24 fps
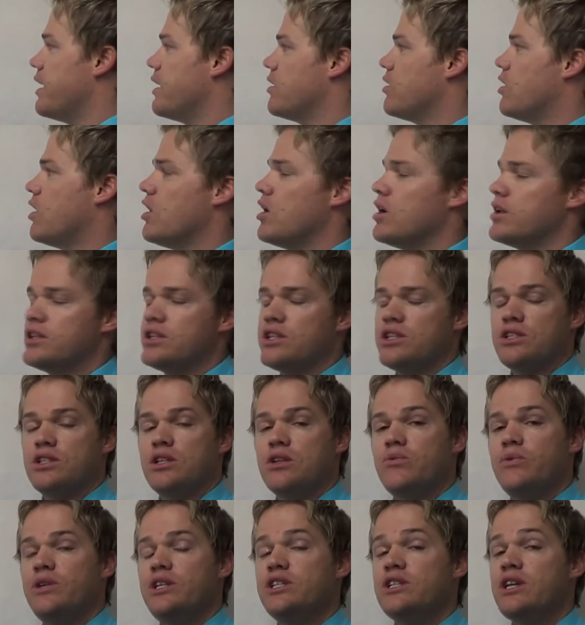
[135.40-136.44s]
get an artist
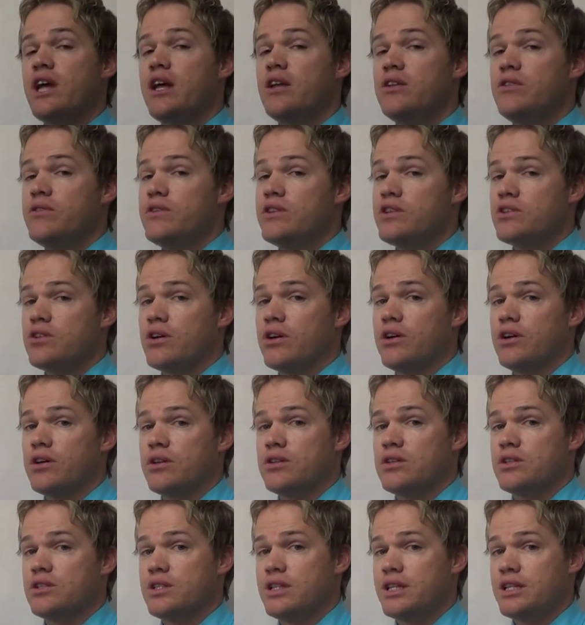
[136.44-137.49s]
and we say to this
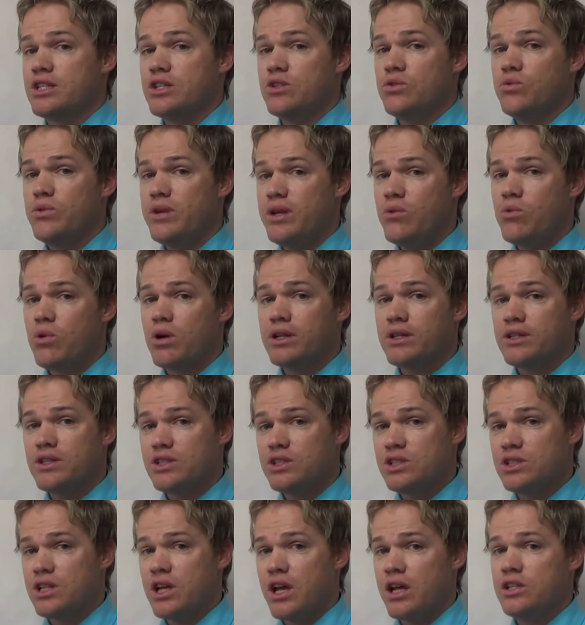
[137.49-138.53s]
artist, "Listen, we want a
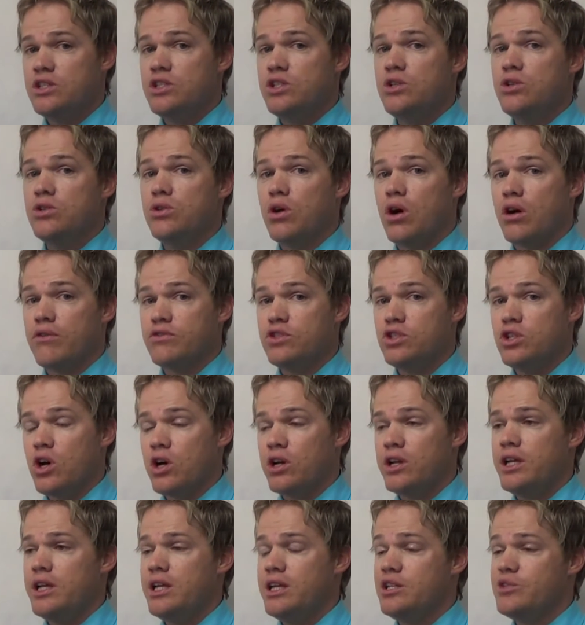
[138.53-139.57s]
statue of
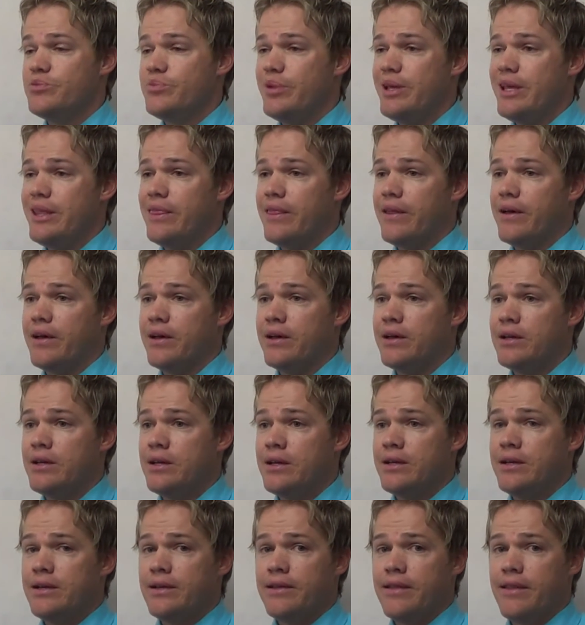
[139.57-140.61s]
Johnny. He's been
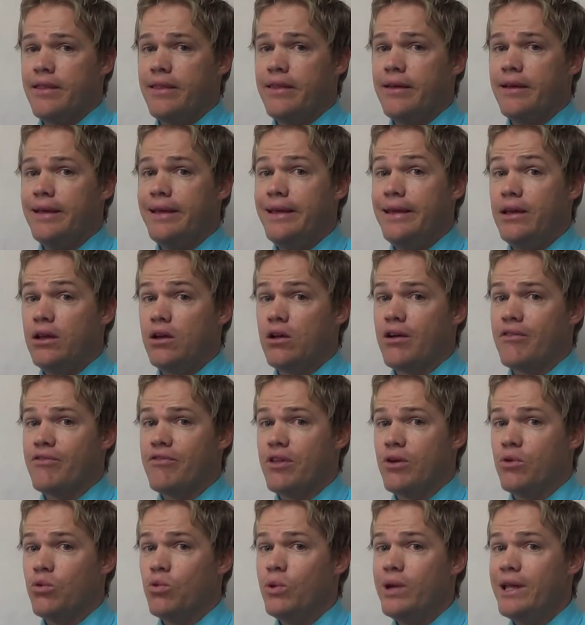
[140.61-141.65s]
the geek of
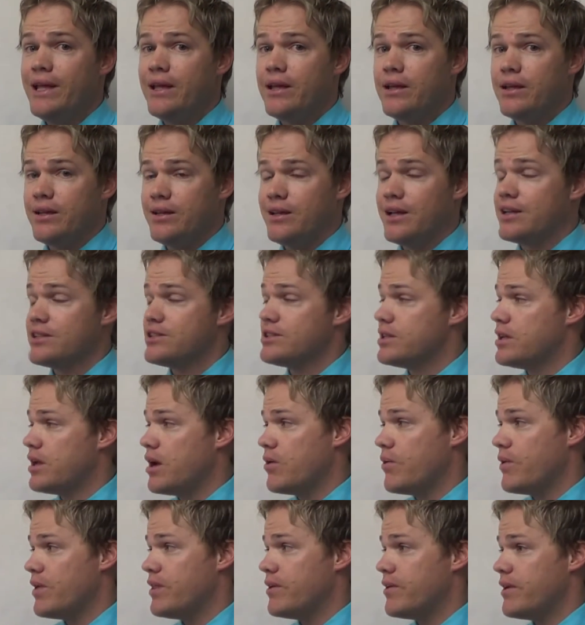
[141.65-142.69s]
the week. He doesn't
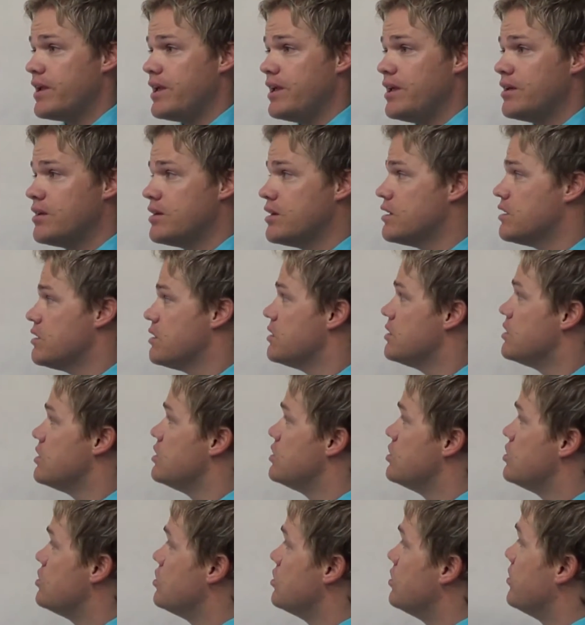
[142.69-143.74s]
know whether he
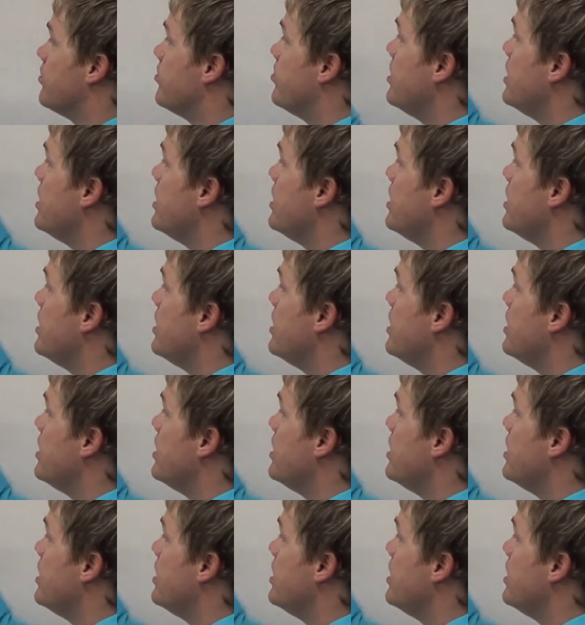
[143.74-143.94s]
should